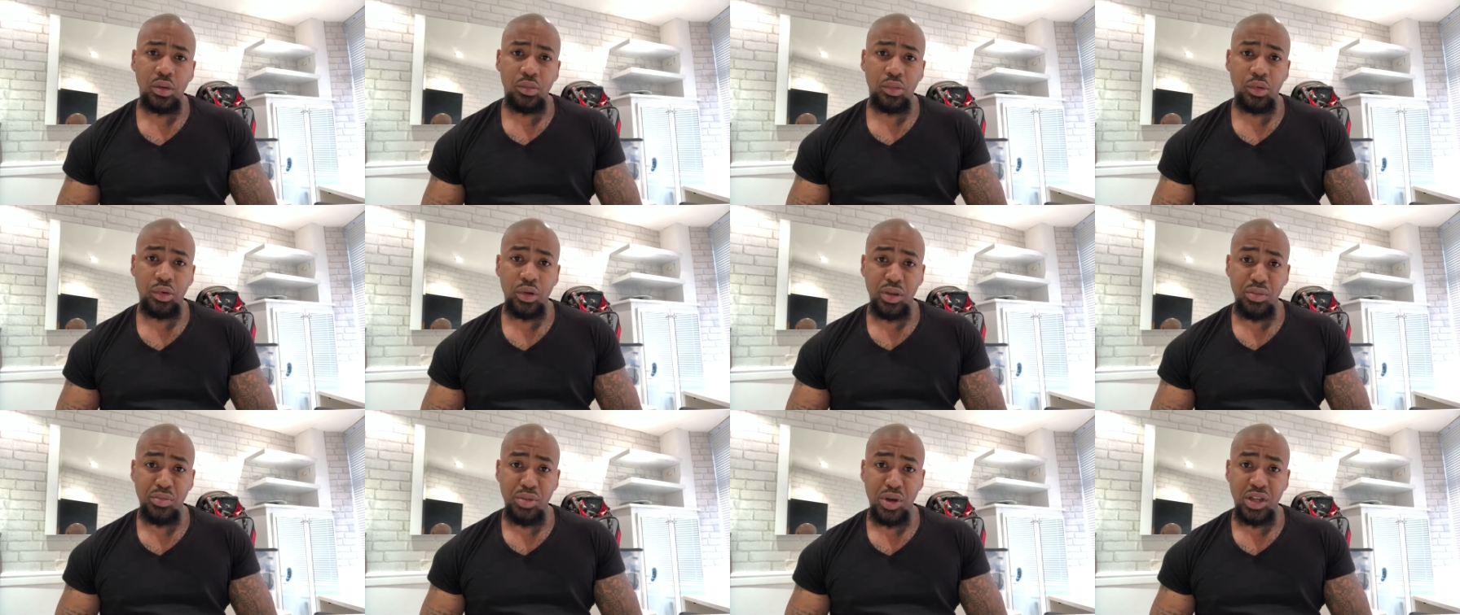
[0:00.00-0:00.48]

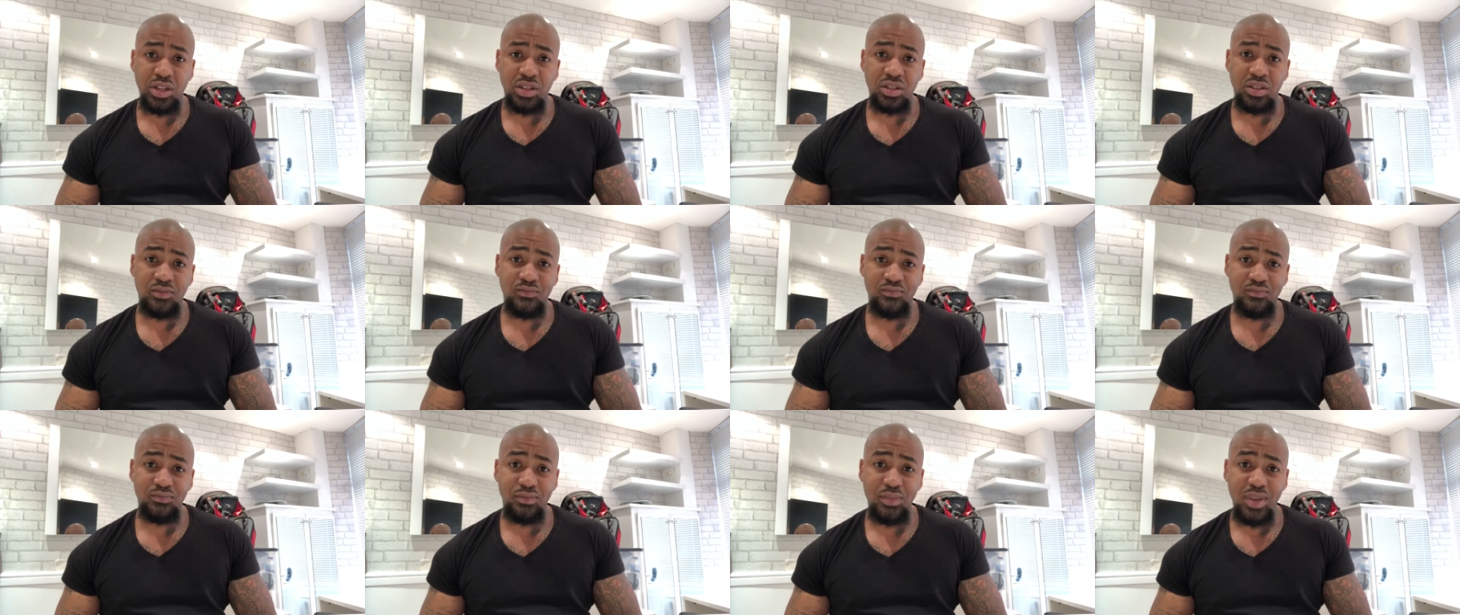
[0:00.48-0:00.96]
pretty
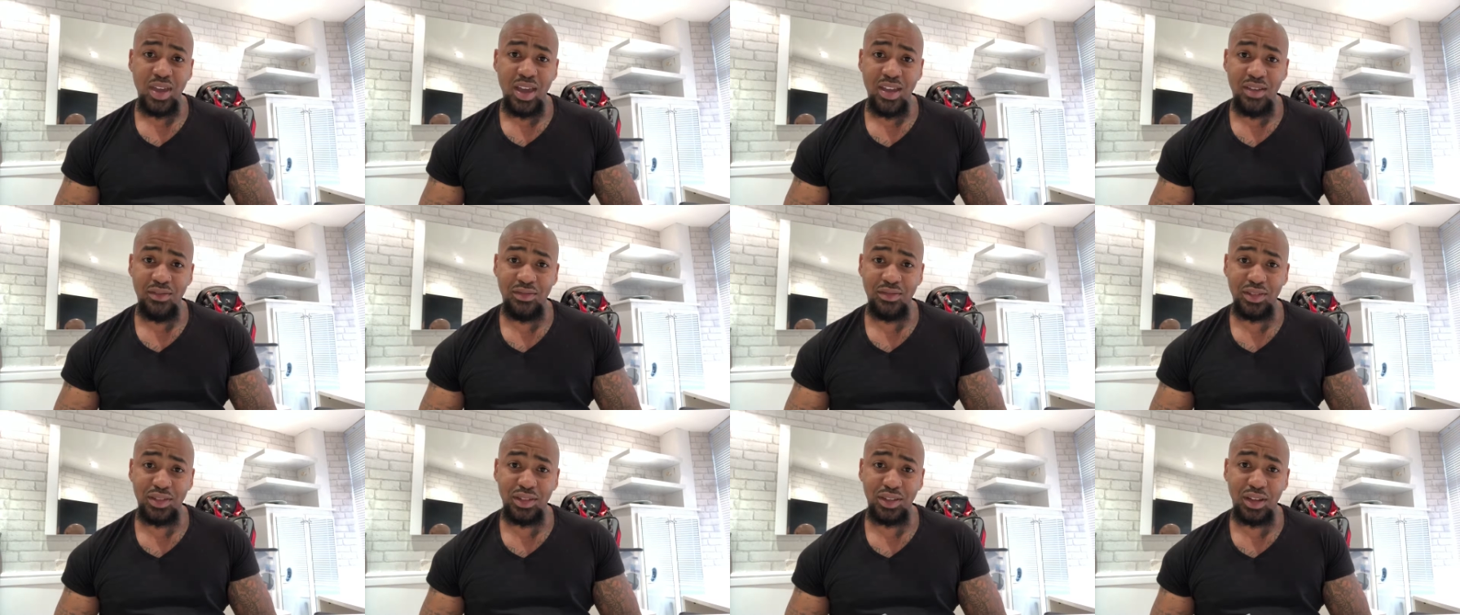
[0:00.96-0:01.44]
much
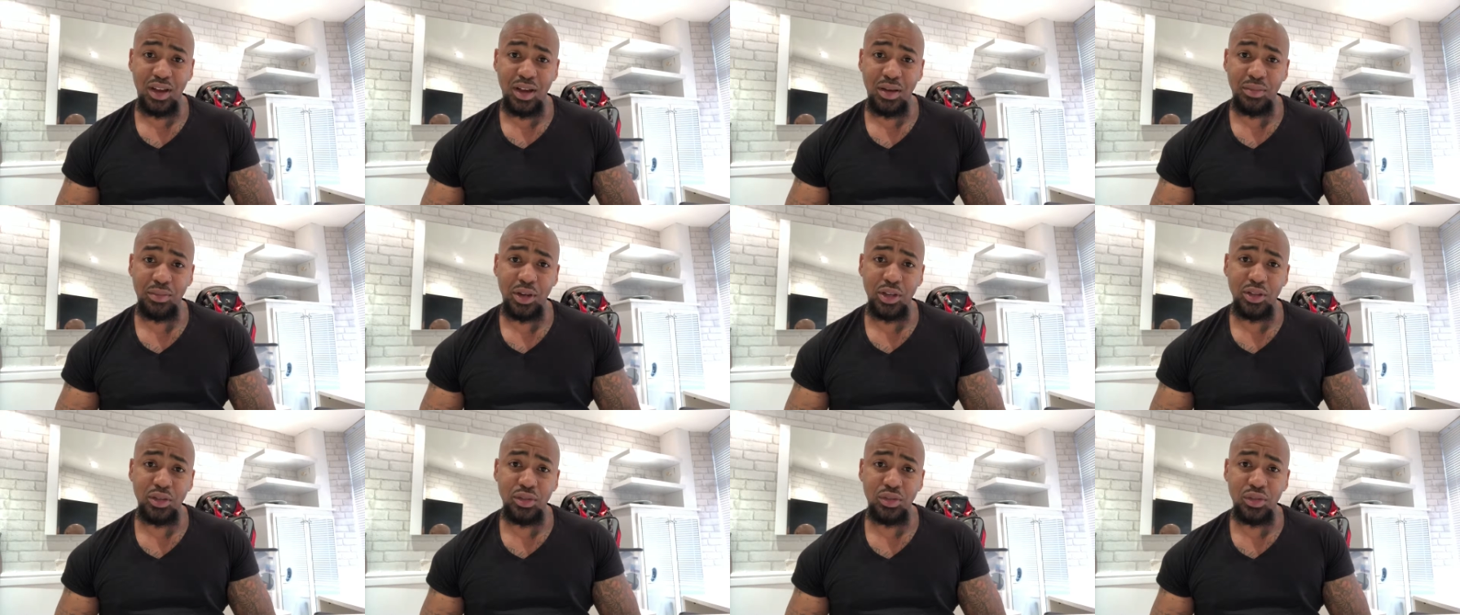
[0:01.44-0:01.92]
every
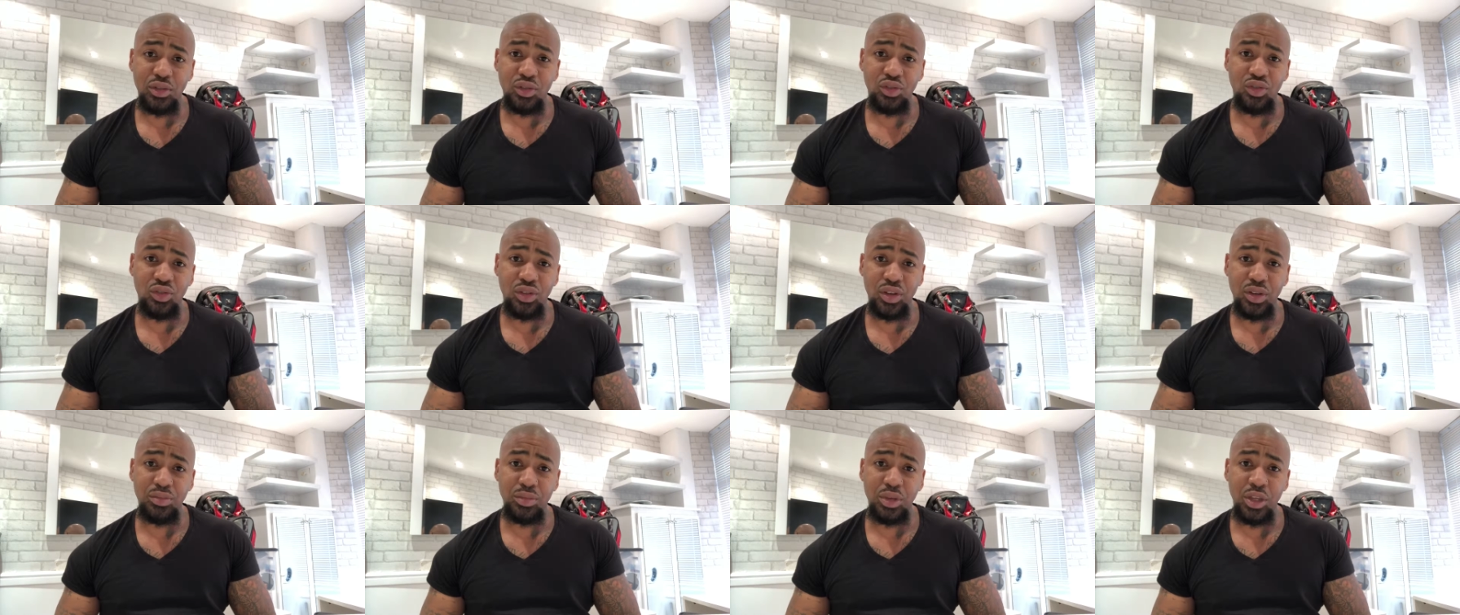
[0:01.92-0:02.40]
time I do a
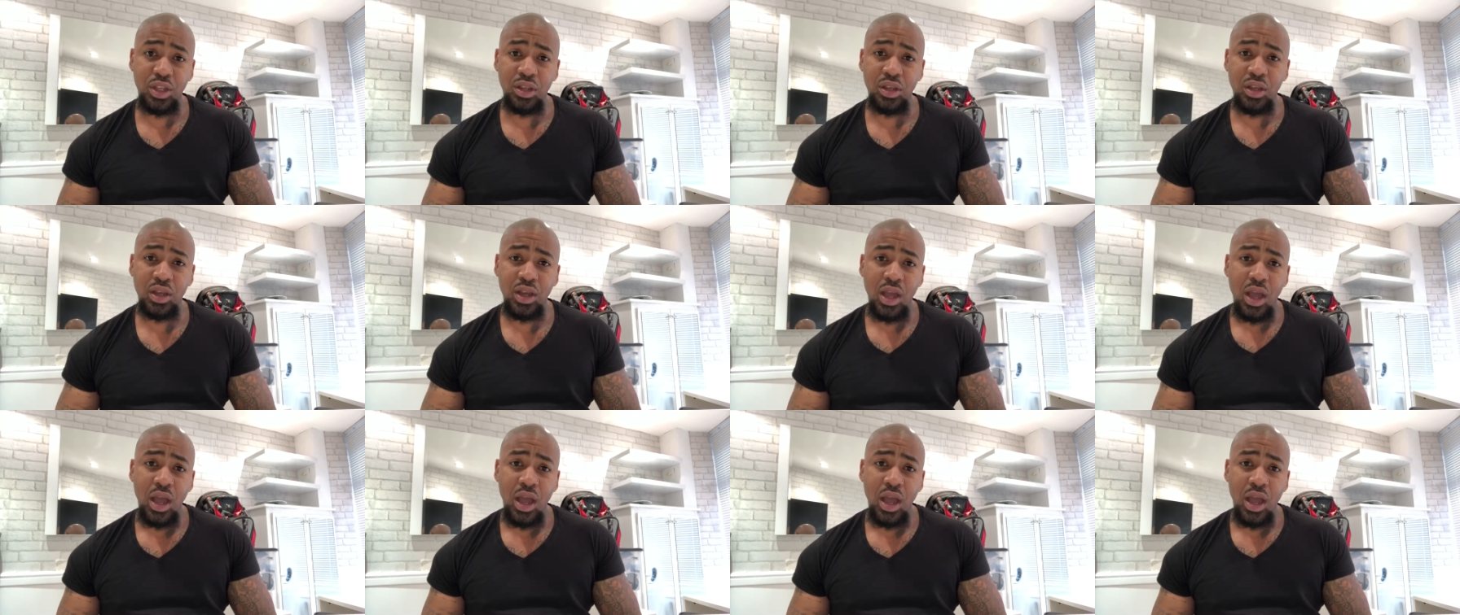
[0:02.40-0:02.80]
treatment.